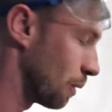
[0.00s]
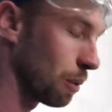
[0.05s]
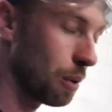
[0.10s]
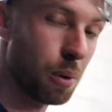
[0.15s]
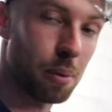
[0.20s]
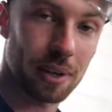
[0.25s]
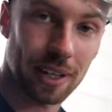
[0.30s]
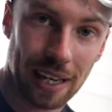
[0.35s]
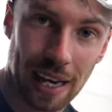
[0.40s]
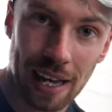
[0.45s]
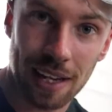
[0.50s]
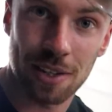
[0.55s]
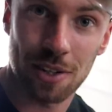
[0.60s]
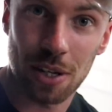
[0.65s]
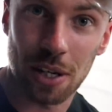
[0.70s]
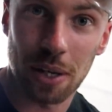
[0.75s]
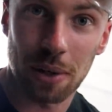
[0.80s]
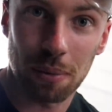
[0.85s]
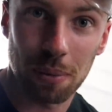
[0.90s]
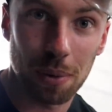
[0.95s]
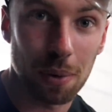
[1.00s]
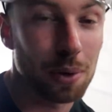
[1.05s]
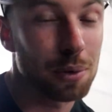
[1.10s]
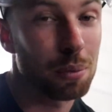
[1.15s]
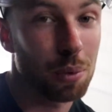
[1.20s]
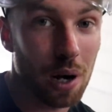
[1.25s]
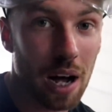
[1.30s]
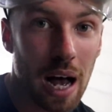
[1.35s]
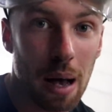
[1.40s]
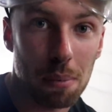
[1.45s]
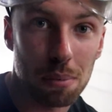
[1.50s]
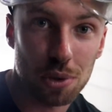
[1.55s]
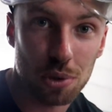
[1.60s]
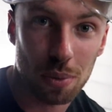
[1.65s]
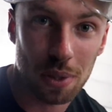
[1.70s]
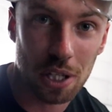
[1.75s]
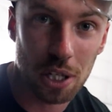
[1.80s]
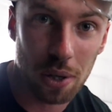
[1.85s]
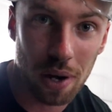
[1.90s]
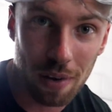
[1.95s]
But what we can do, what happens
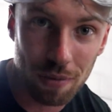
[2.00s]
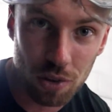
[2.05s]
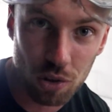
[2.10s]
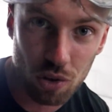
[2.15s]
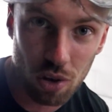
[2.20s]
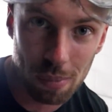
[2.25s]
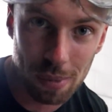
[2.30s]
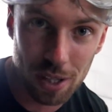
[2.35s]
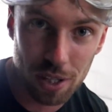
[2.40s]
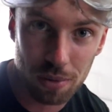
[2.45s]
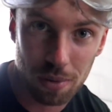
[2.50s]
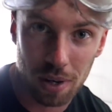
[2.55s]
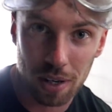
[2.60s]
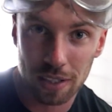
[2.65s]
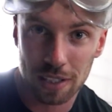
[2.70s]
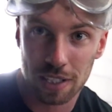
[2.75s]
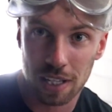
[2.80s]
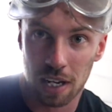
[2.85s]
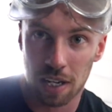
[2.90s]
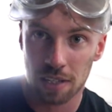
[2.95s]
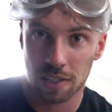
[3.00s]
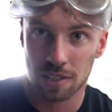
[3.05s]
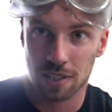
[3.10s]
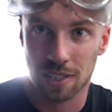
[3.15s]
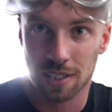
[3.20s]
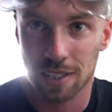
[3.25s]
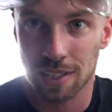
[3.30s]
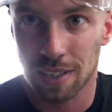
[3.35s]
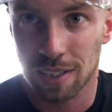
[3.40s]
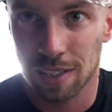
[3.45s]
when you don't have the grommet the right size?